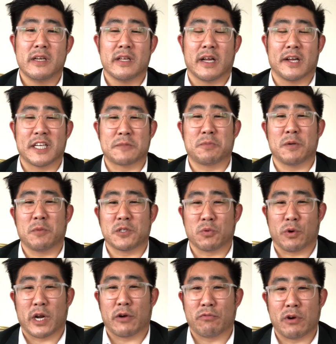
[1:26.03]
That's pretty much
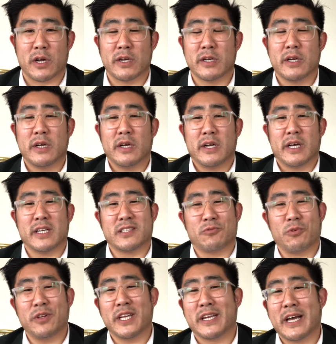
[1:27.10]
what I run. It's
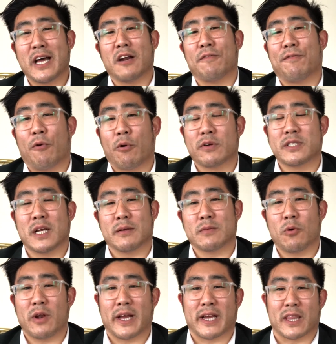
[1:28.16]
really not a 4-step, it's
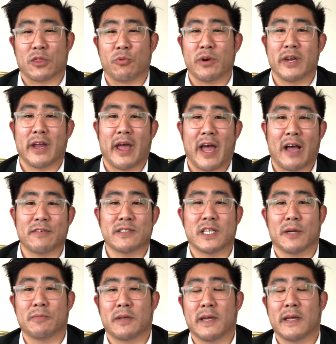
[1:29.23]
more like a
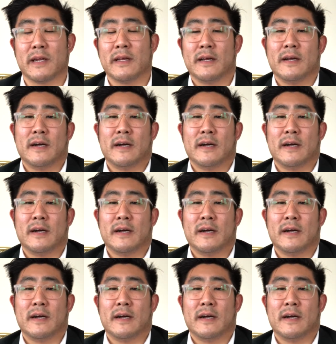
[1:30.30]
3.5-step kit.